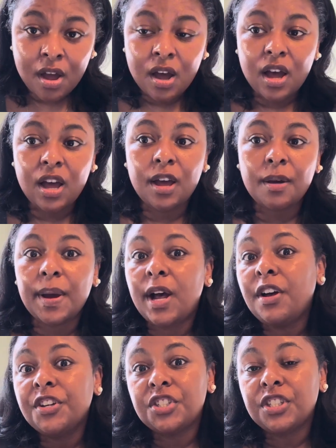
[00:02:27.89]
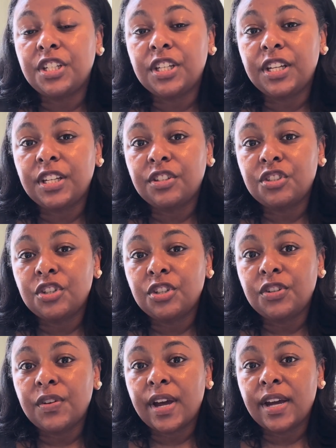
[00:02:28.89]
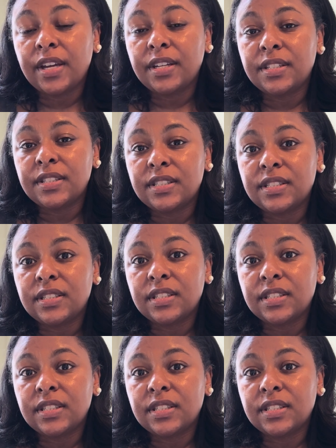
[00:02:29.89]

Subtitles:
I'll actually show you guys